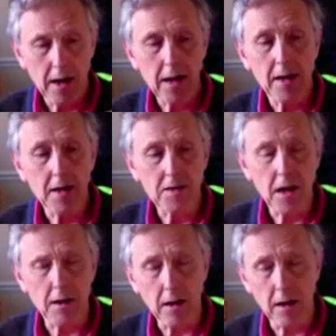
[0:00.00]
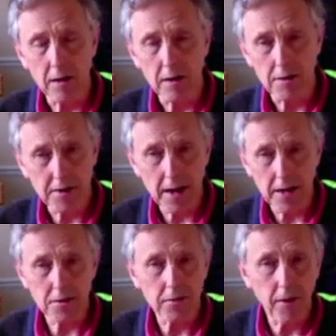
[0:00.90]
in his younger
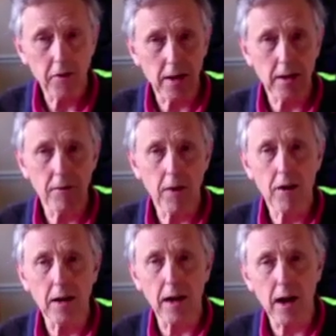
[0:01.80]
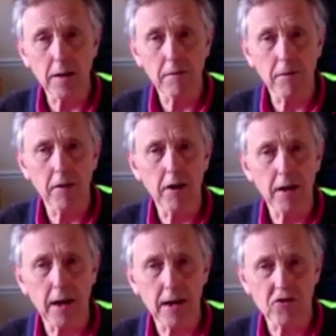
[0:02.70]
days, very, very alive, very
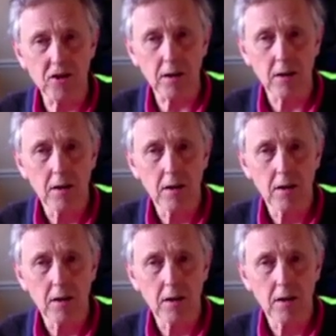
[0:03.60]
engaging